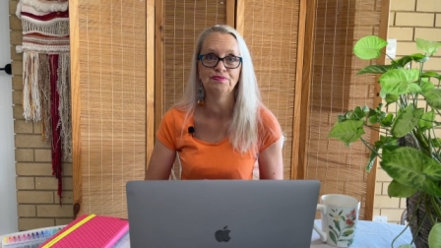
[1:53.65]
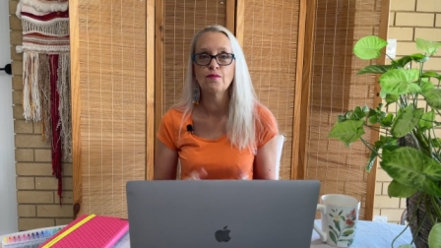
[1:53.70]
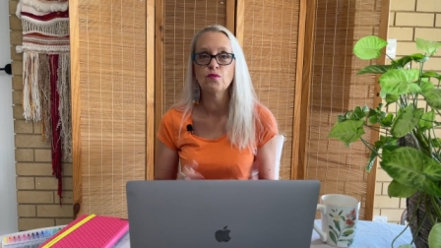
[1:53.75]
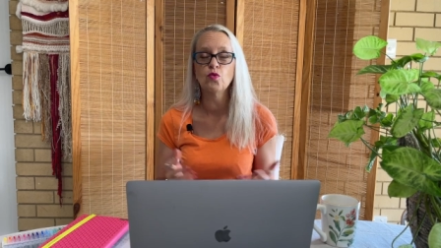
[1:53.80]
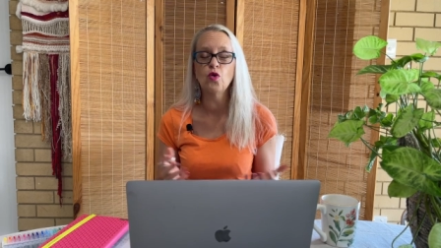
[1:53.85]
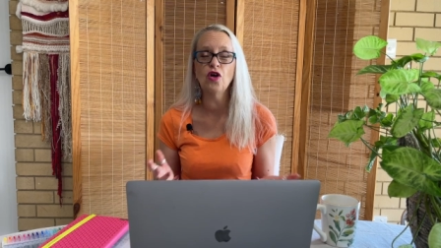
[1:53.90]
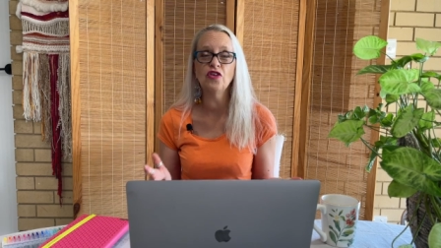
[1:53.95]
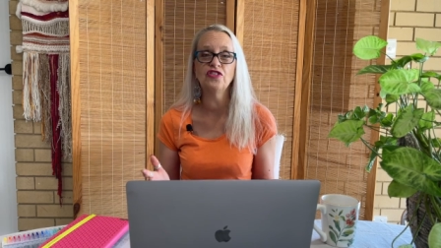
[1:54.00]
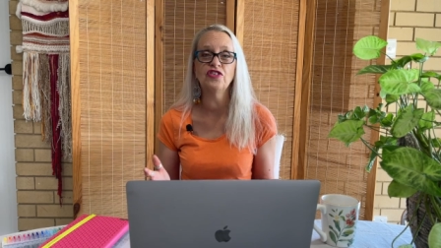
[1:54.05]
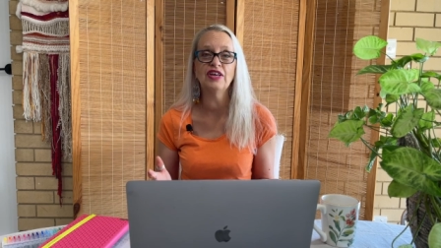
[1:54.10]

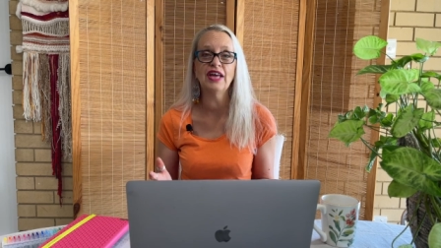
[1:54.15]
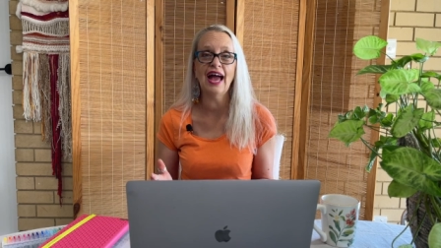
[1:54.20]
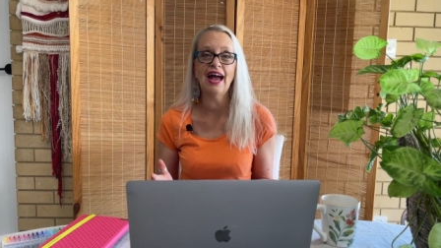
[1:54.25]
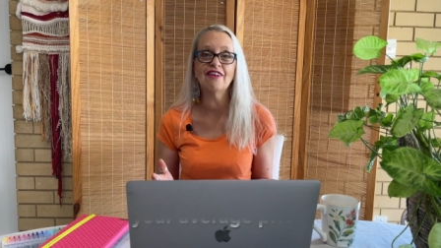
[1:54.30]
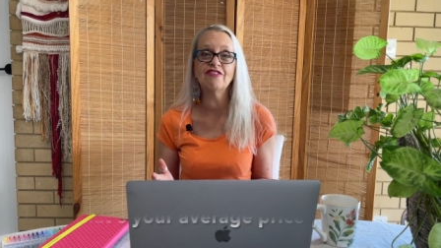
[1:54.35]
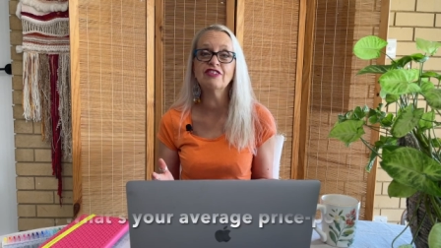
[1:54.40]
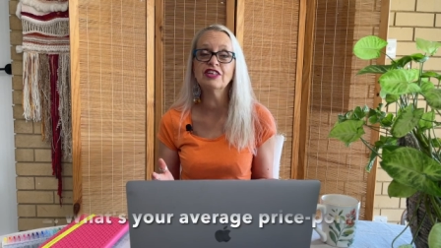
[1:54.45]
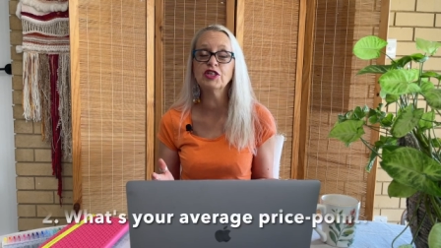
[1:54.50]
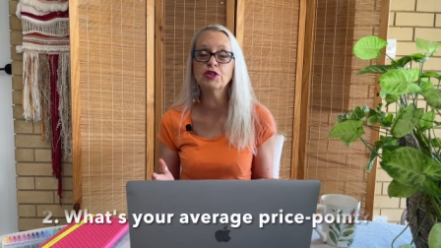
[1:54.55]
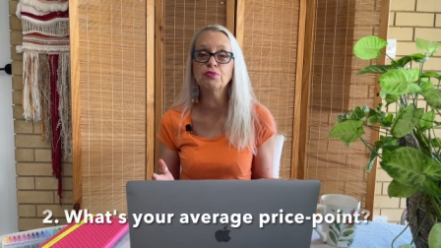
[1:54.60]
what's the
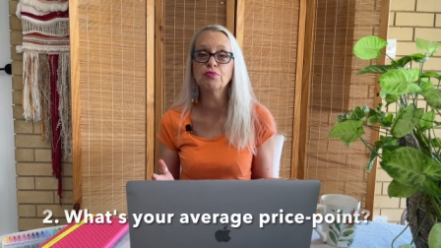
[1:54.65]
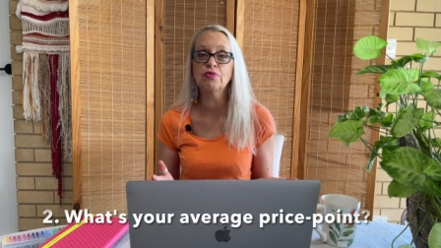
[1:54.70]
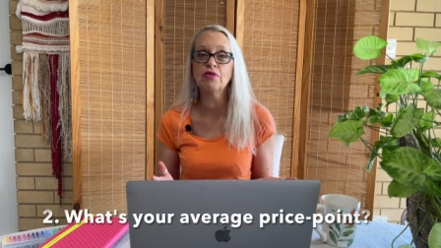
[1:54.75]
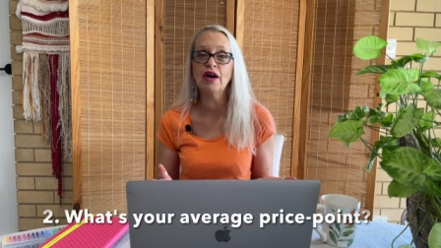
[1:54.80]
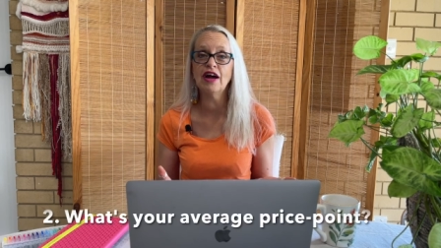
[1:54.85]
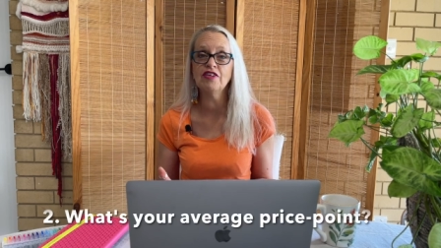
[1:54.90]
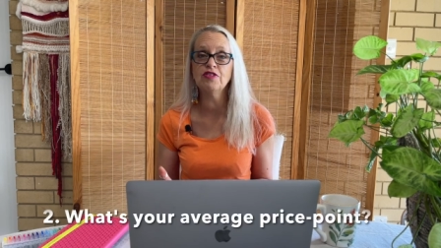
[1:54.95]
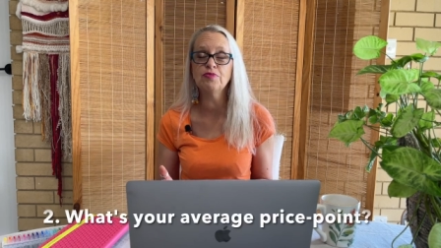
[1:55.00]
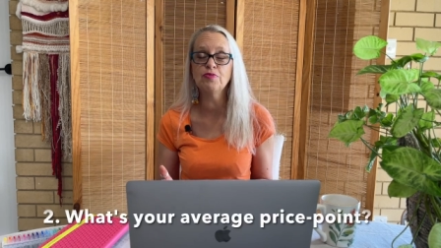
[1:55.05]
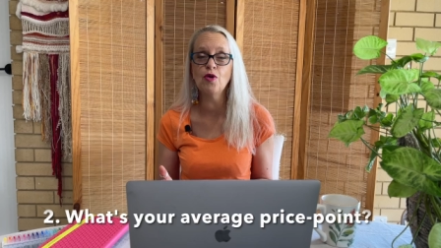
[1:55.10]
average
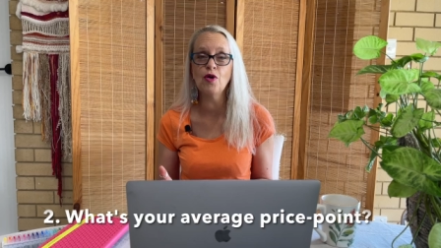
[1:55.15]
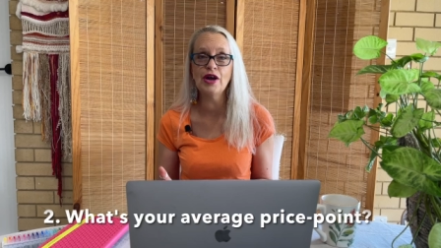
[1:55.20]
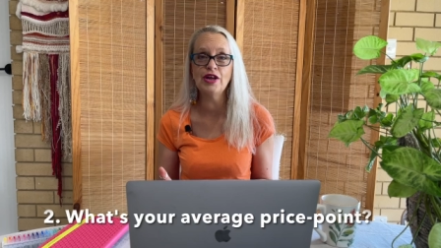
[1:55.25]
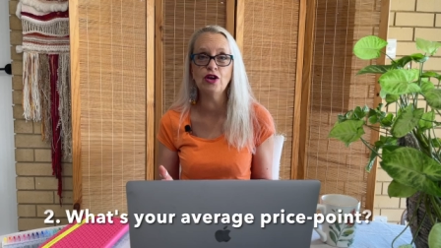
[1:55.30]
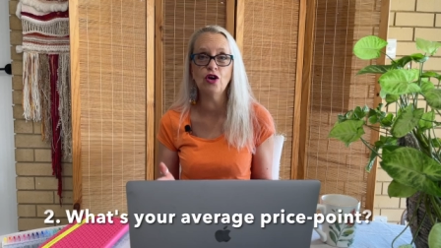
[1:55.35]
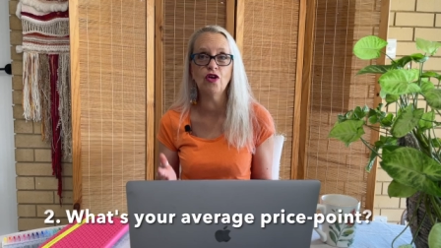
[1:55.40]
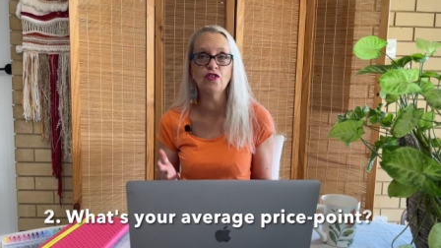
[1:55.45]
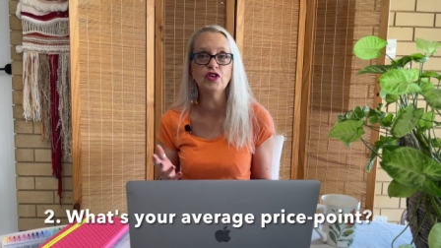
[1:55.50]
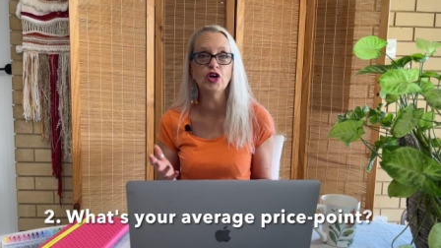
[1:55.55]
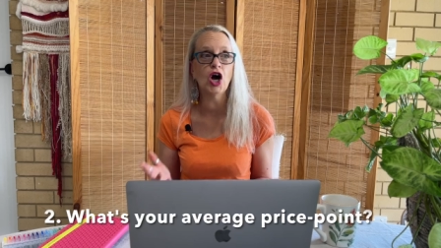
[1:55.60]
price point
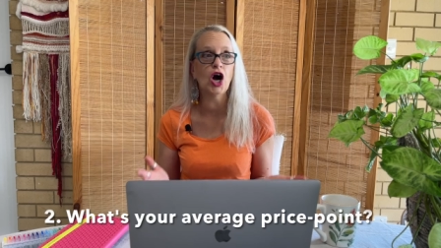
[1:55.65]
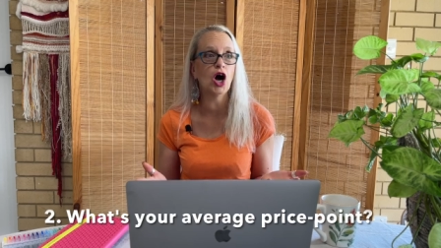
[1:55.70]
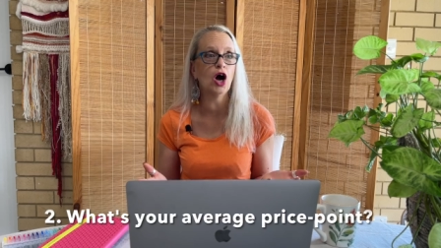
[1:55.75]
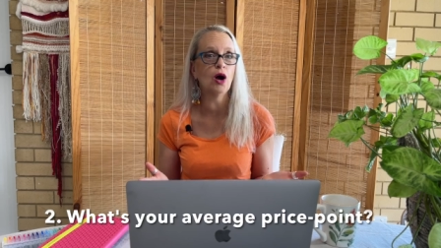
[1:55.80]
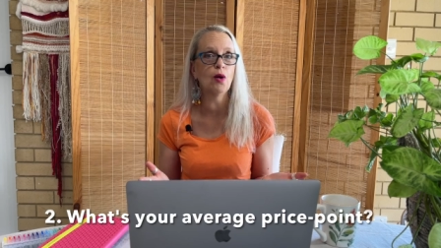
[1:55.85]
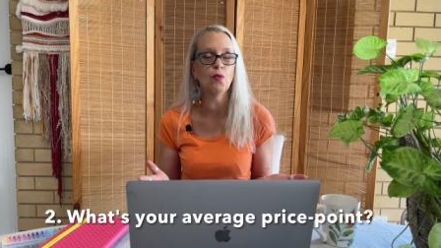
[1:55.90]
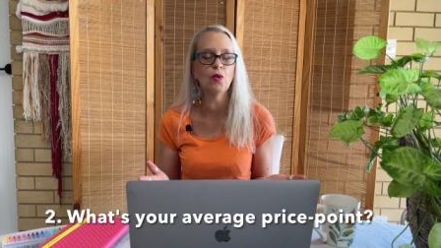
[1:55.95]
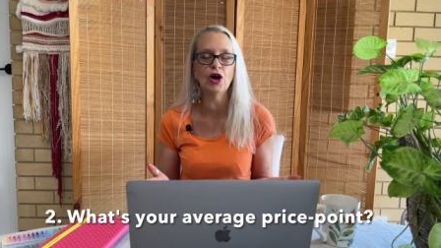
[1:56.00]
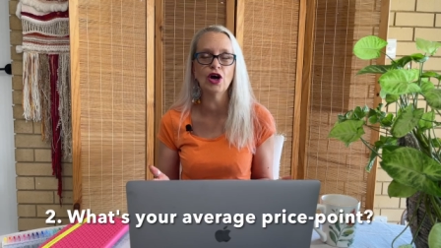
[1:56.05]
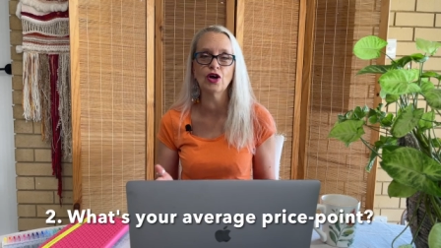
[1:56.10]
of your
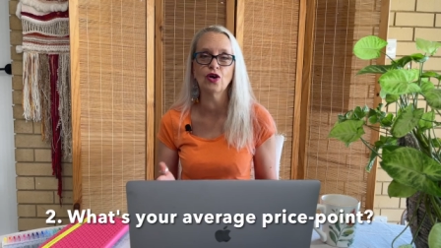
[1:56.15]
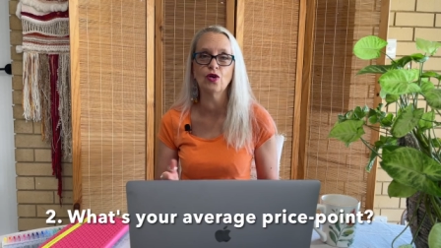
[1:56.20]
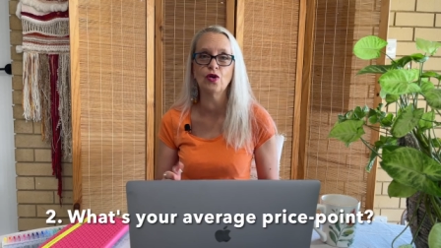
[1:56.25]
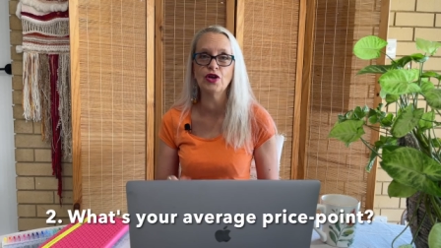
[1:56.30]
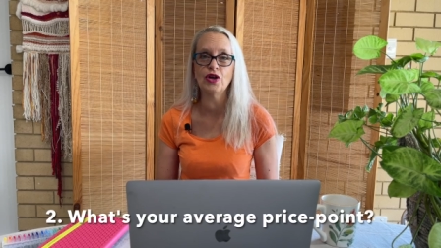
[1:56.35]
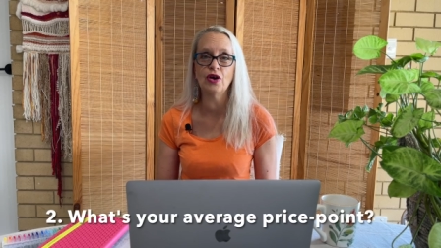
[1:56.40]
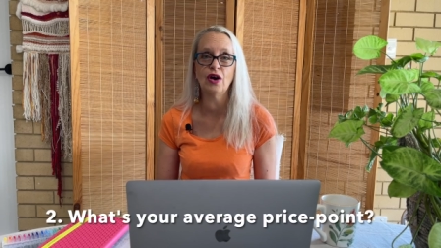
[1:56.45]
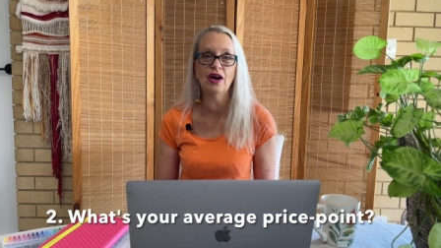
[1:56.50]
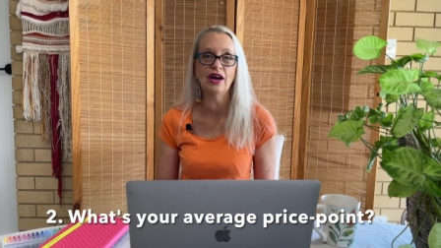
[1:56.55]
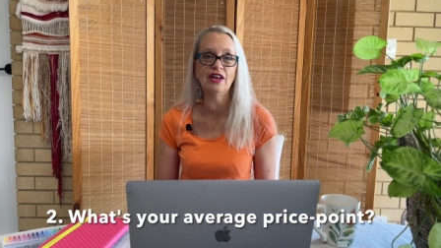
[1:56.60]
artwork or
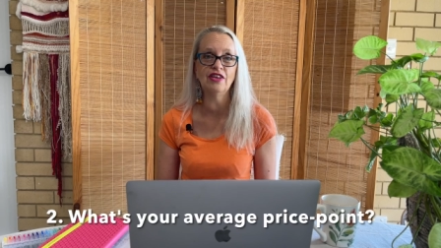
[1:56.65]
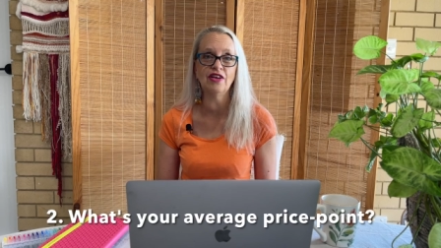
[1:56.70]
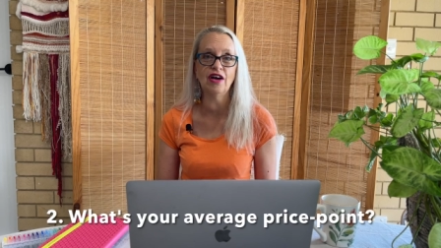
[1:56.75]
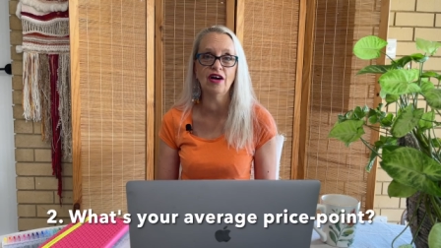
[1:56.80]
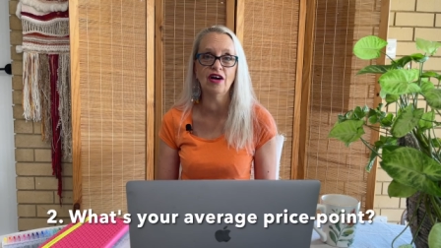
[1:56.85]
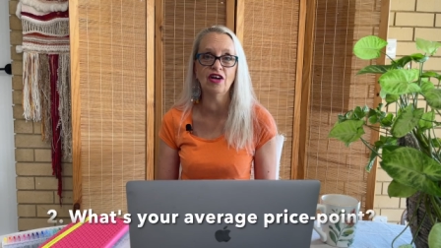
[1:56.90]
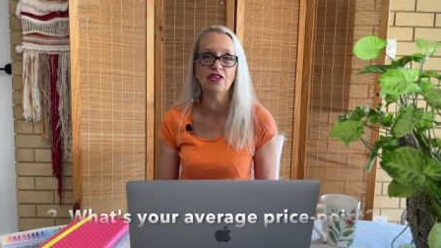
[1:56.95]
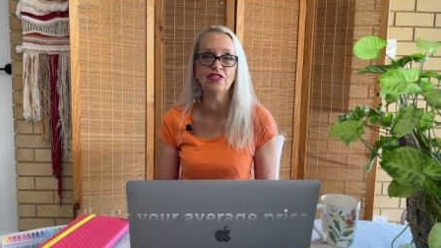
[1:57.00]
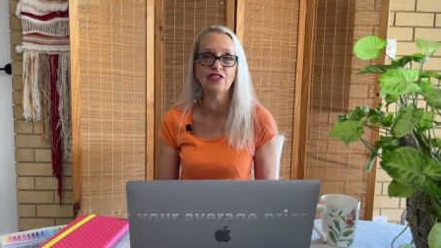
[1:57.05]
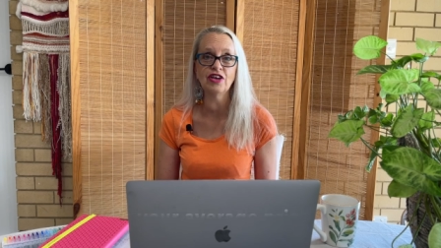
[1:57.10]
your
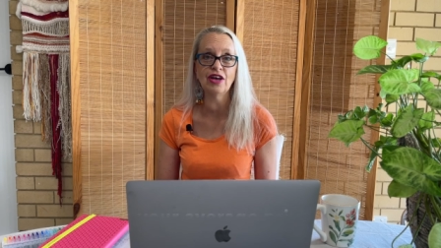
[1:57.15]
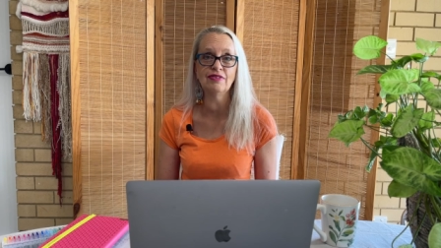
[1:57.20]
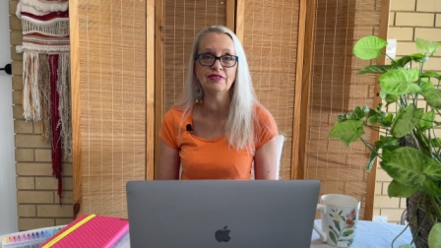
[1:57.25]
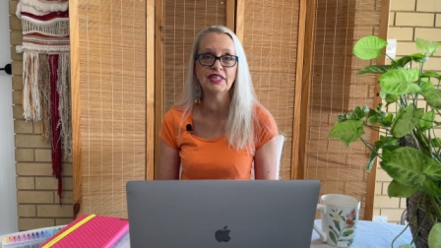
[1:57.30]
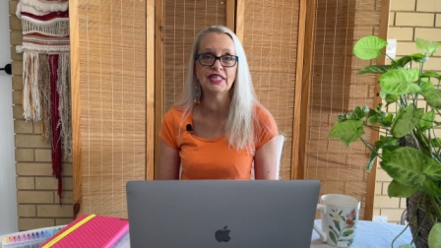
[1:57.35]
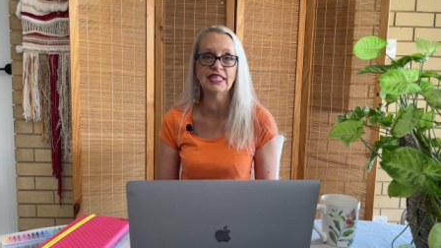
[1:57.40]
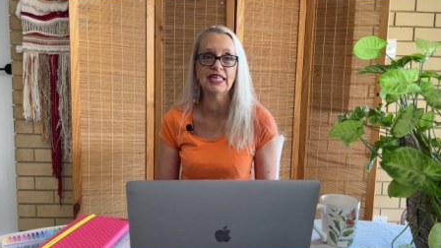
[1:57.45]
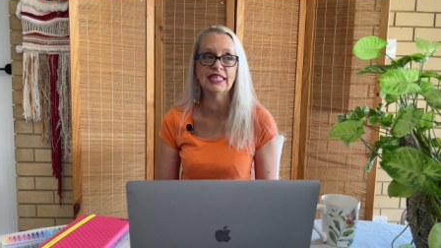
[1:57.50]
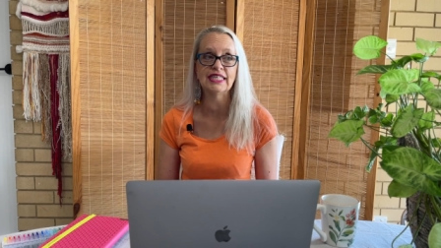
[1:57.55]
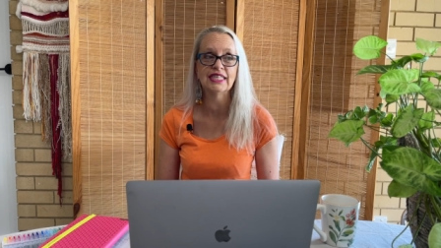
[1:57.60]
art
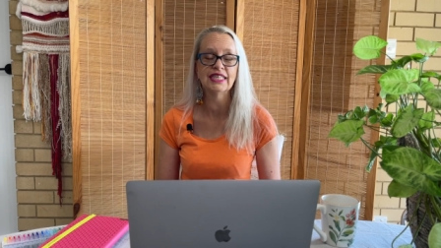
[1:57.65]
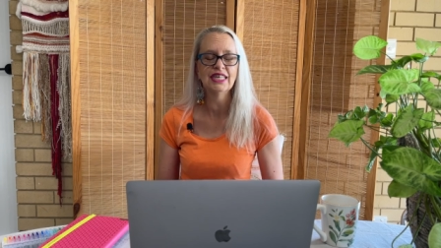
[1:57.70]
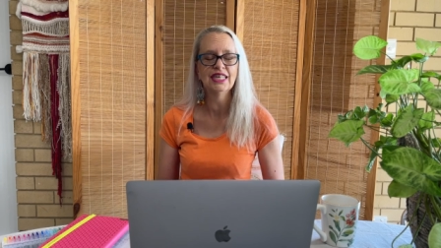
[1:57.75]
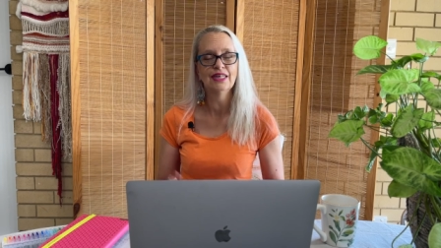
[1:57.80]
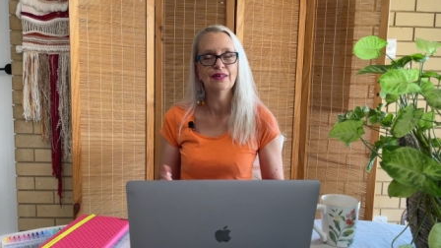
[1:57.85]
services?